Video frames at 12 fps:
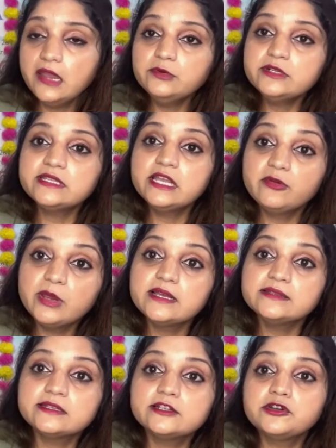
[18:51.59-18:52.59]
I would say
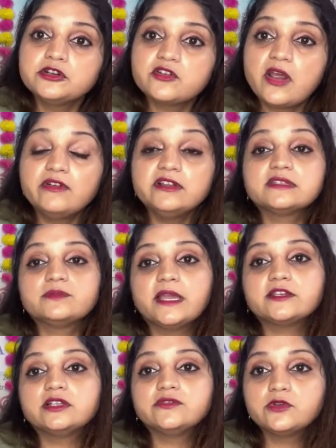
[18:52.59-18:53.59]
reconsider your travel,
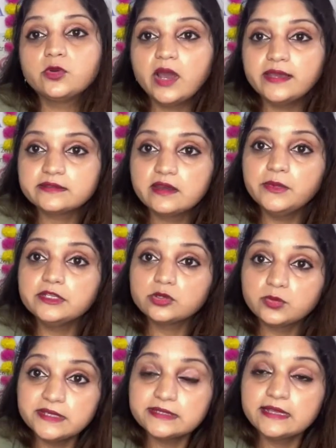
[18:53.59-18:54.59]
especially if you guys coming
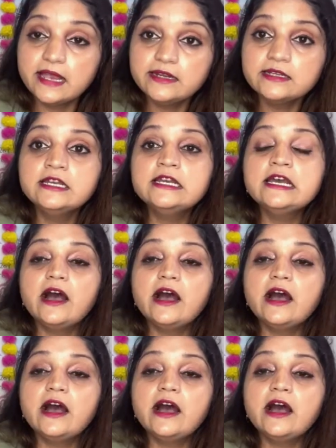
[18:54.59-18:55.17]
to Queensland.